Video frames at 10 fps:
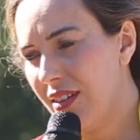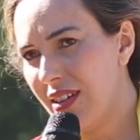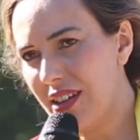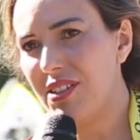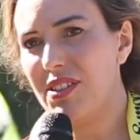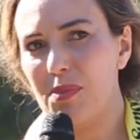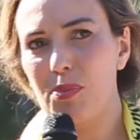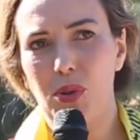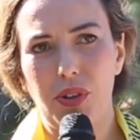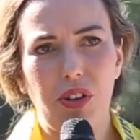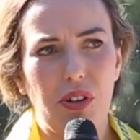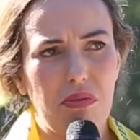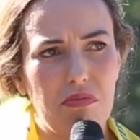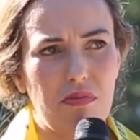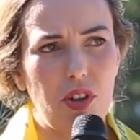Yes, it's important.
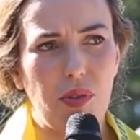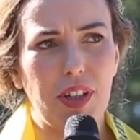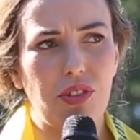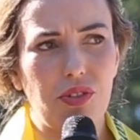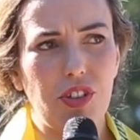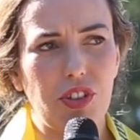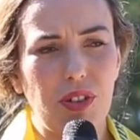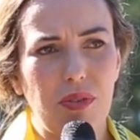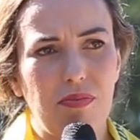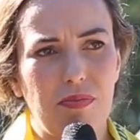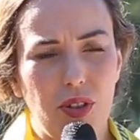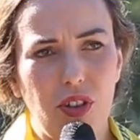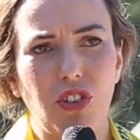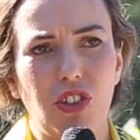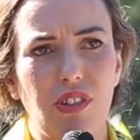No extradition, but
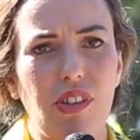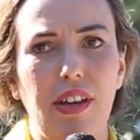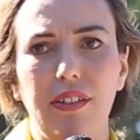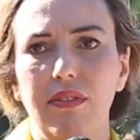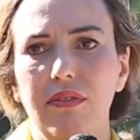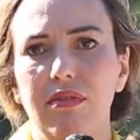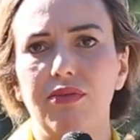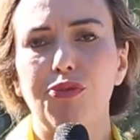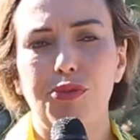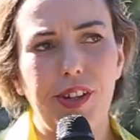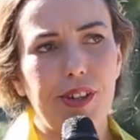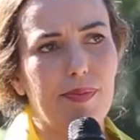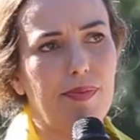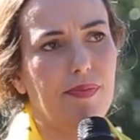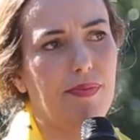not just that. Freedom.